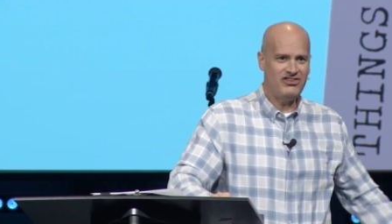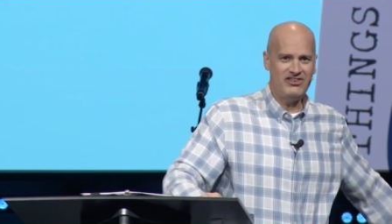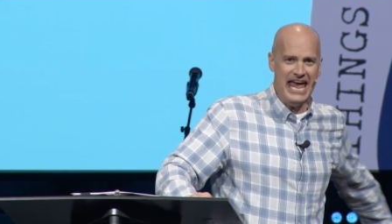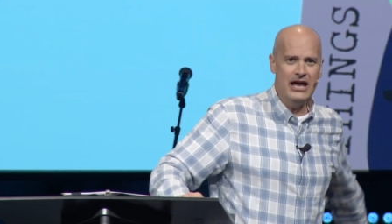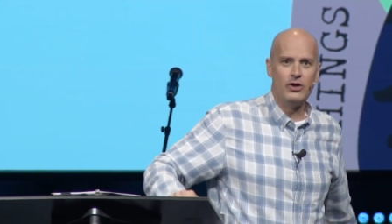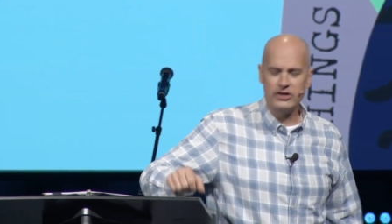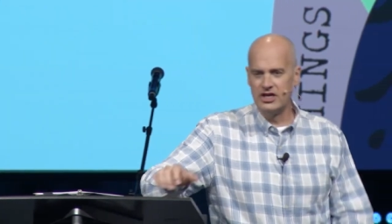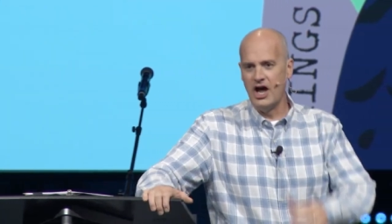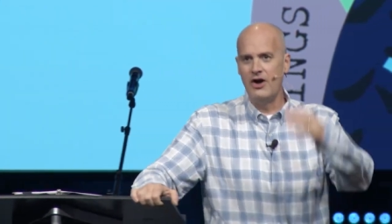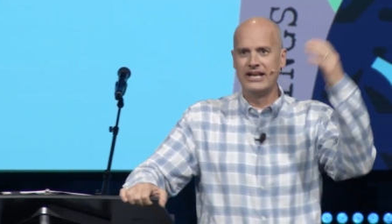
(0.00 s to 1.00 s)
a sale,
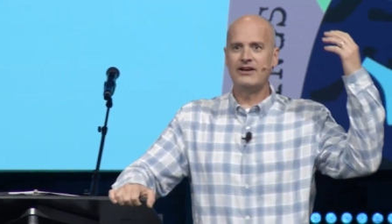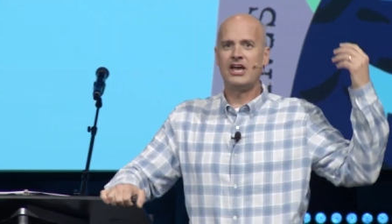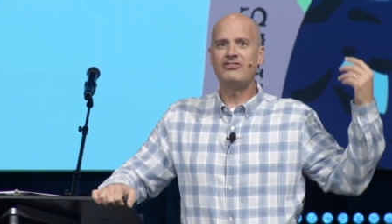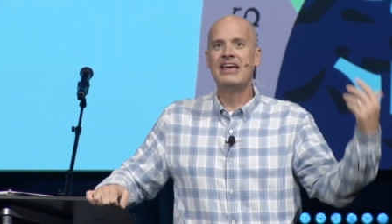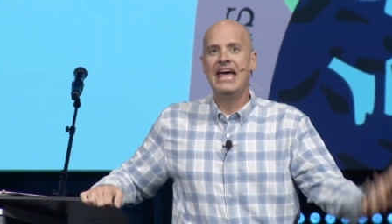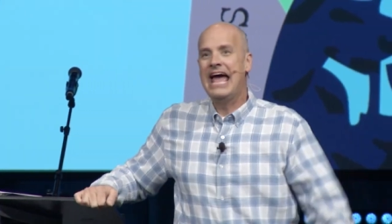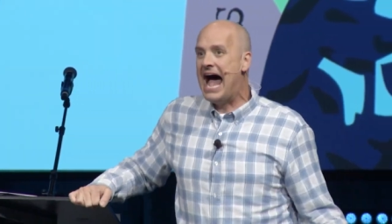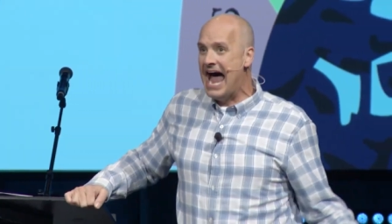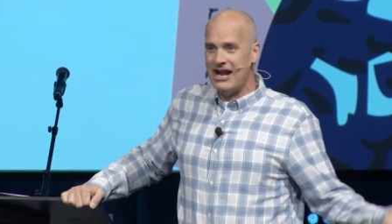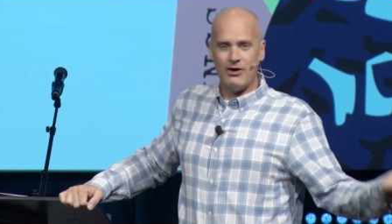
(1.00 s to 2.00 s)
you know, and because
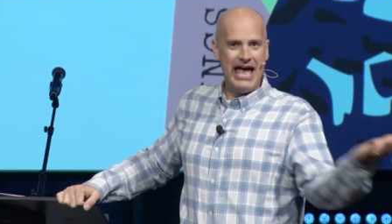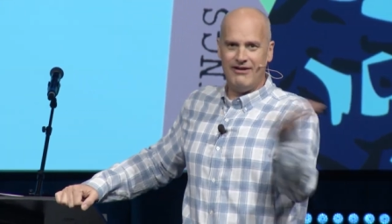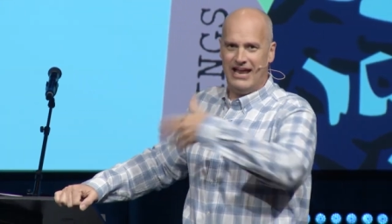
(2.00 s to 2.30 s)
I don't have